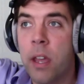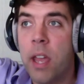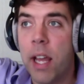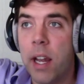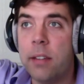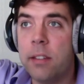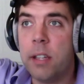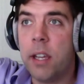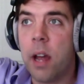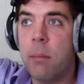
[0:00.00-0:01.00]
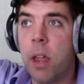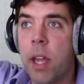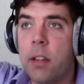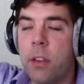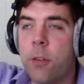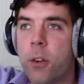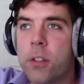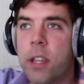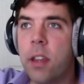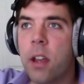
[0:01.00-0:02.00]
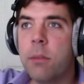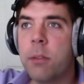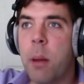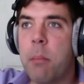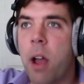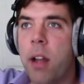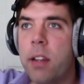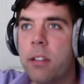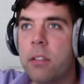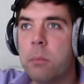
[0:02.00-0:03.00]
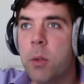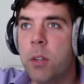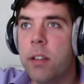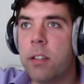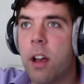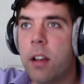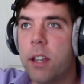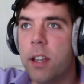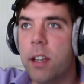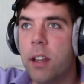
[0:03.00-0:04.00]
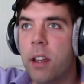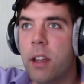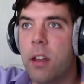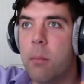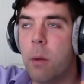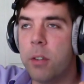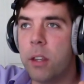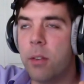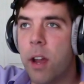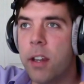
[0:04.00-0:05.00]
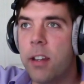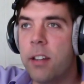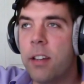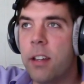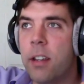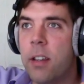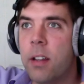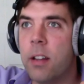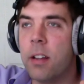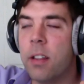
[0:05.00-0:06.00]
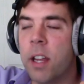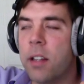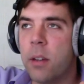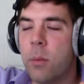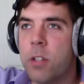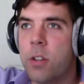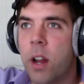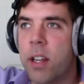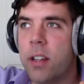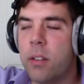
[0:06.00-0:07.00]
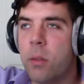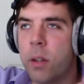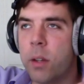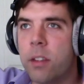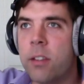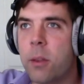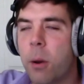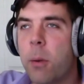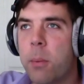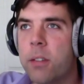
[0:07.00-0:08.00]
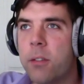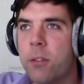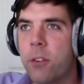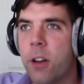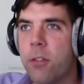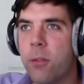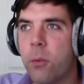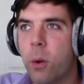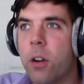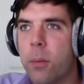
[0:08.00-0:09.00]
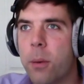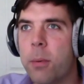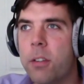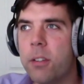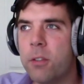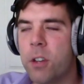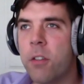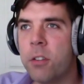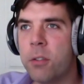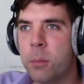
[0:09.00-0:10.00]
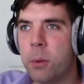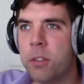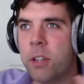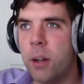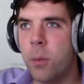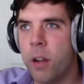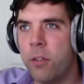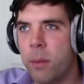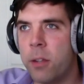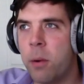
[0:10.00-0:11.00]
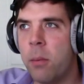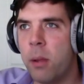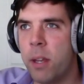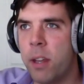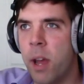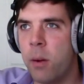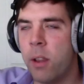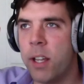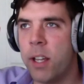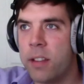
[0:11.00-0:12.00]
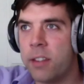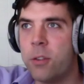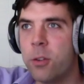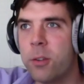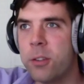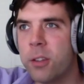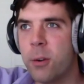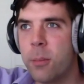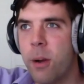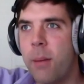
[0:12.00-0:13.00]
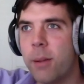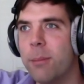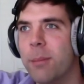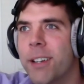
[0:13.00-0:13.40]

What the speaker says: and I see it, I'm like, the first thing that comes to my mind is mutex locking, multi-threaded, like, didn't we try to, wasn't this the purpose of one of the purposes of JavaScript was to get away from this problem, and now we're like, let's introduce this new problem.